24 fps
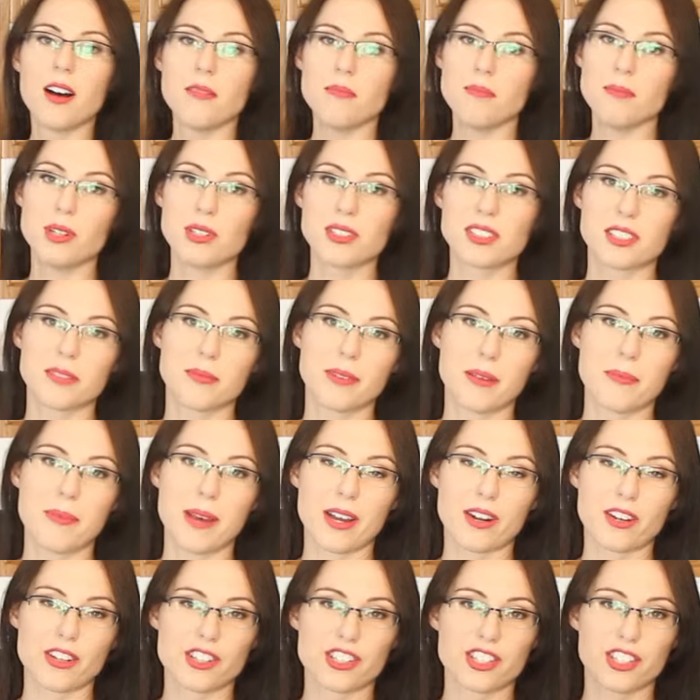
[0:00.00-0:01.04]
Most of my
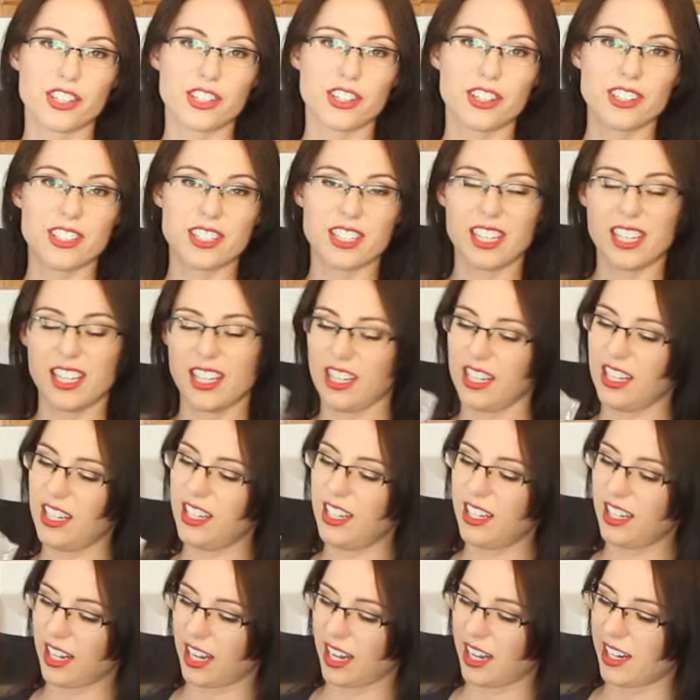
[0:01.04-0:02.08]
powdered sugar is
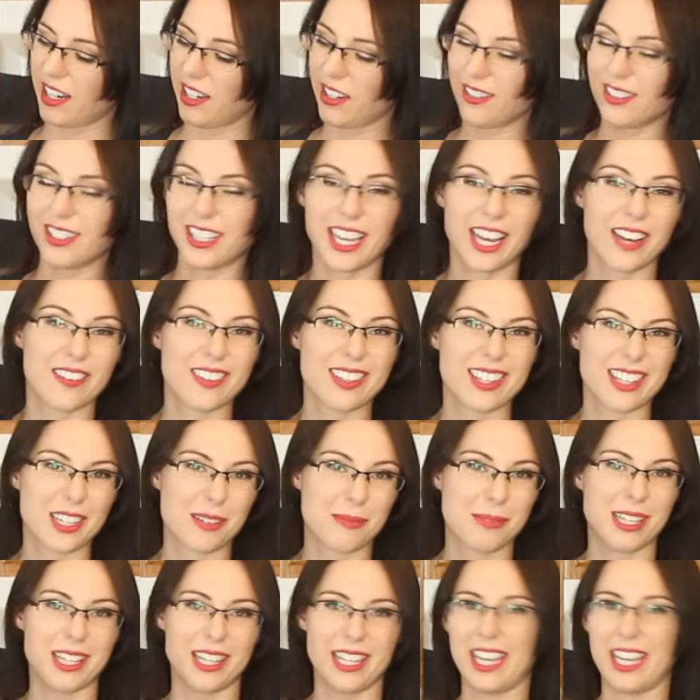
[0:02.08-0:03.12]
in, and I only have a little bit